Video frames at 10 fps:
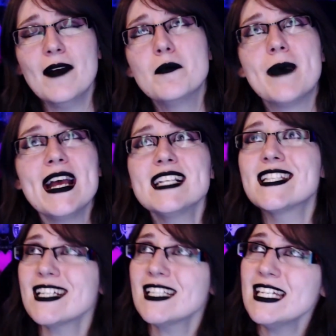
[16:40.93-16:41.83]

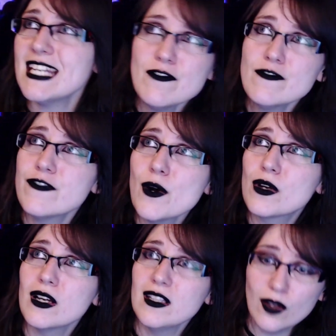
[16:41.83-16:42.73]
basically info
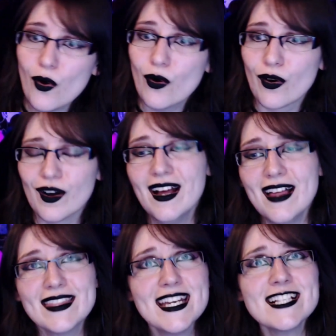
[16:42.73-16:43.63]
galore.
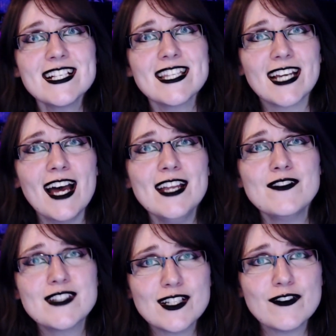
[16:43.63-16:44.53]
This is the kind of
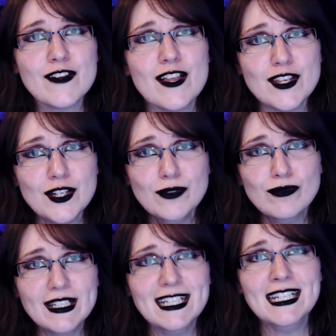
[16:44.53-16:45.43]
stuff that you
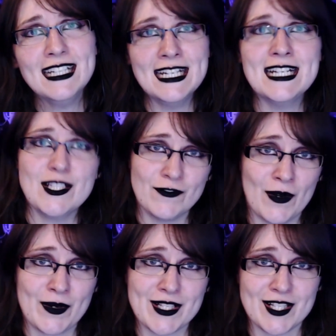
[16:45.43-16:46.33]
really need to
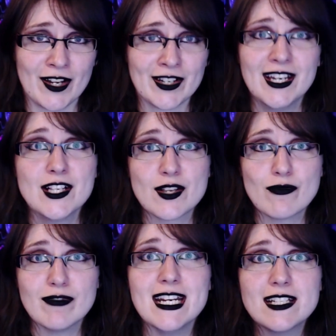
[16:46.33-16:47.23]
focus on. So
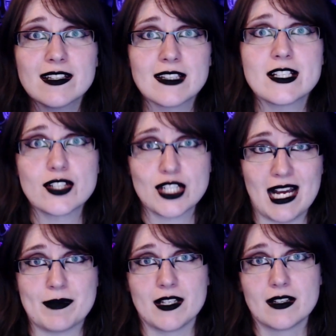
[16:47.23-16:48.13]
read this
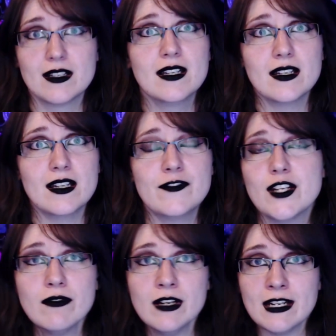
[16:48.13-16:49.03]
chapter. If you
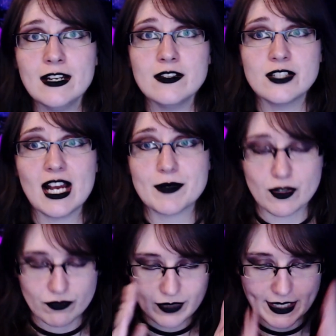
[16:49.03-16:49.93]
don't read any other chapters,
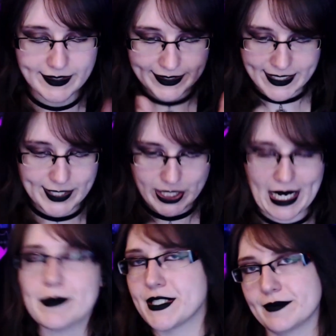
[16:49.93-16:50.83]
read this
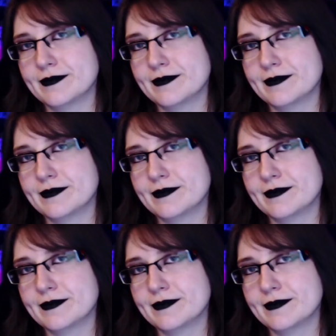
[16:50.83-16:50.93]
chapter.